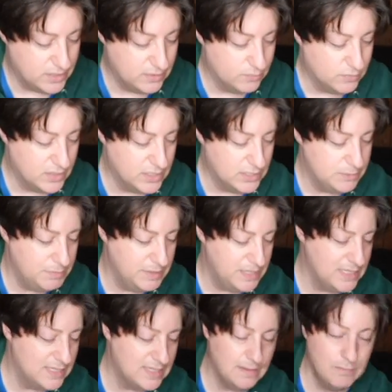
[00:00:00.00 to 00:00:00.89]
it was
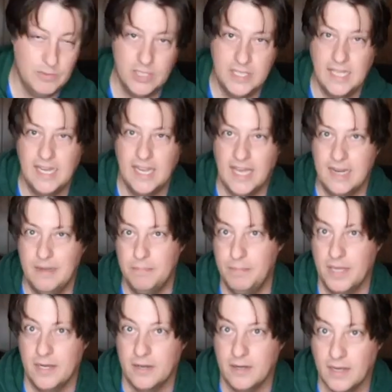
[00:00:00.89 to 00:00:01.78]
because I'm looking at it
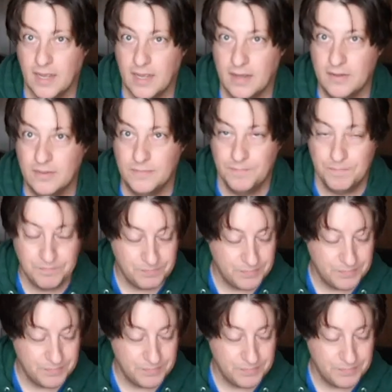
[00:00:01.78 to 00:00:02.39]
better now.